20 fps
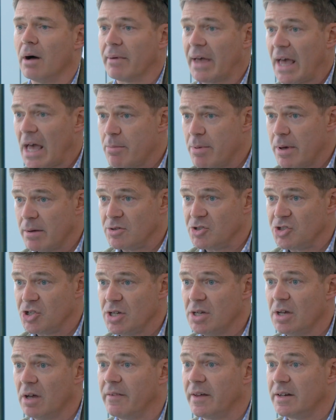
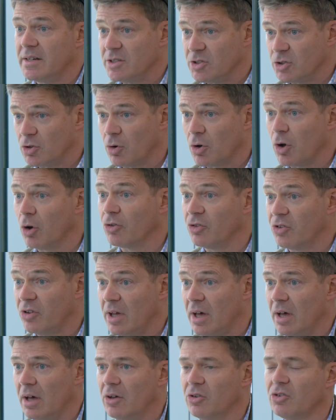KPMG and their digital
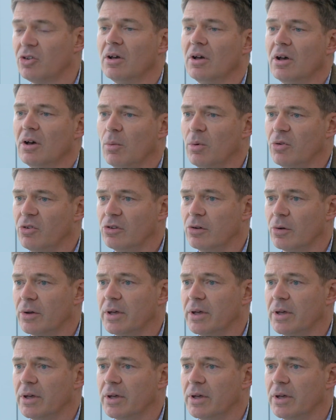concierge, which is